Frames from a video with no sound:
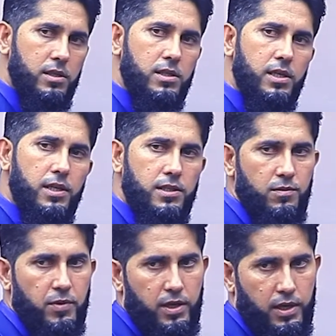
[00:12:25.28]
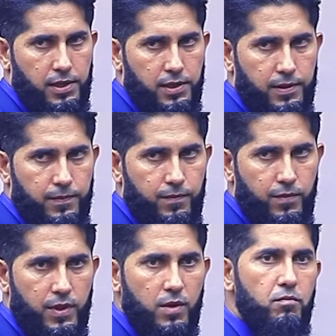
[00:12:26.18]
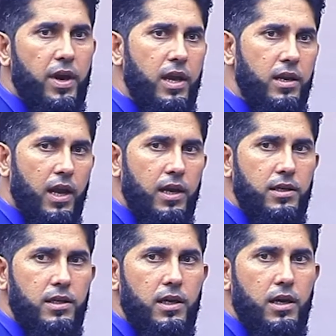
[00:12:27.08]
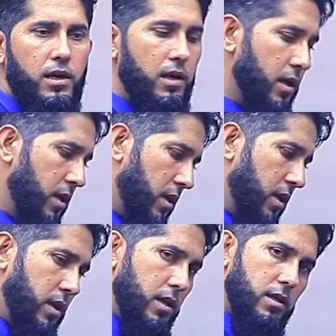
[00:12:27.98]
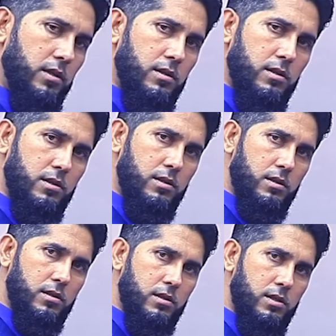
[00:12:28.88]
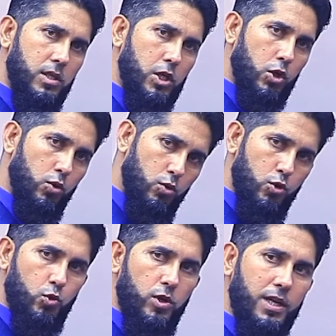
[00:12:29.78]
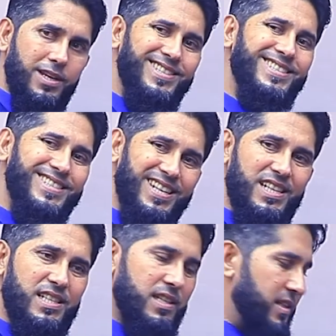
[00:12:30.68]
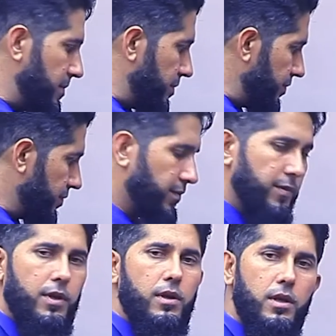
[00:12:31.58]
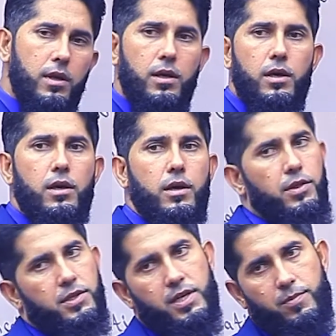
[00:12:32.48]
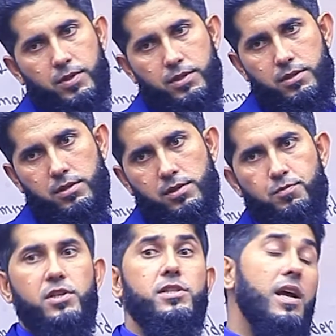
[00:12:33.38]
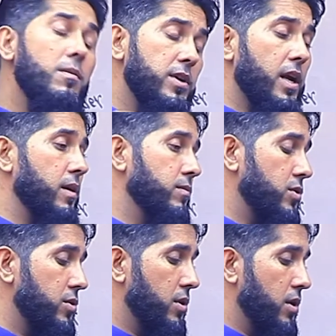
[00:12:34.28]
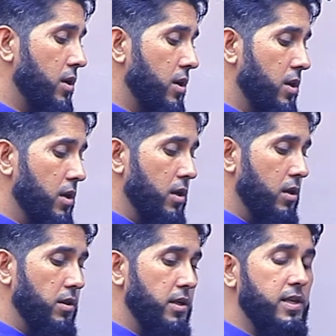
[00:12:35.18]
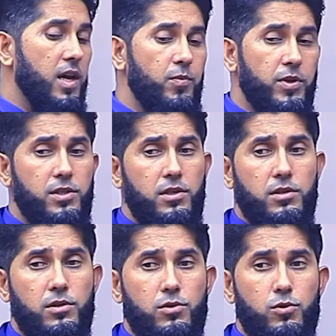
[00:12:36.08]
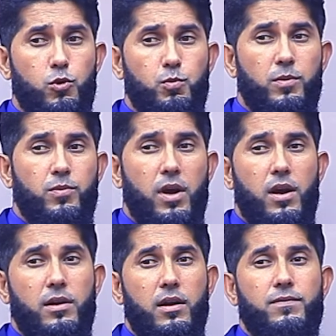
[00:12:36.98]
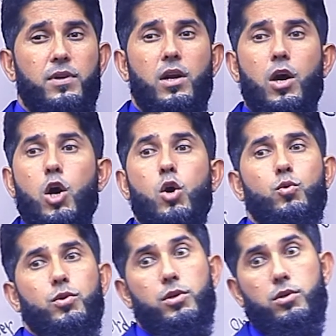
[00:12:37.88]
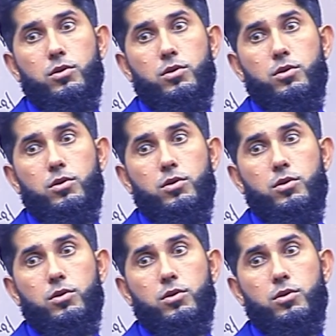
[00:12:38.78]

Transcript: contains the main idea. The main idea is usually stated in the topic sentence. But sometimes the topic sentence could be brought after a hook.